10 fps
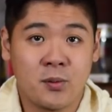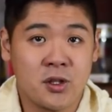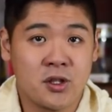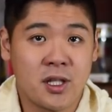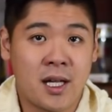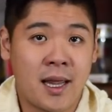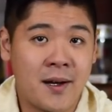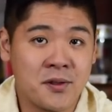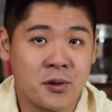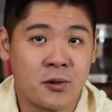which
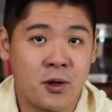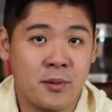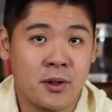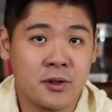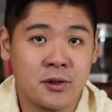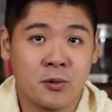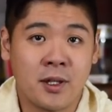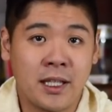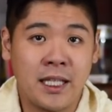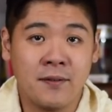allows your Chromebook to
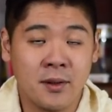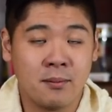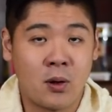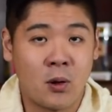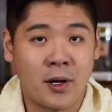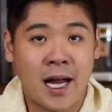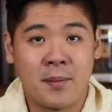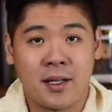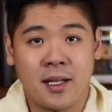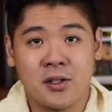run even more
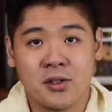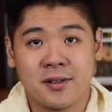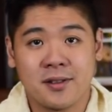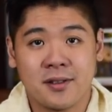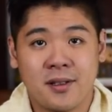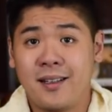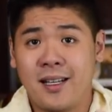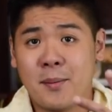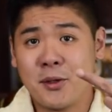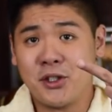applications.
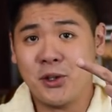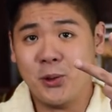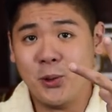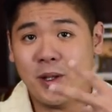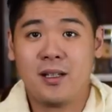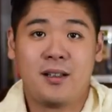Number two,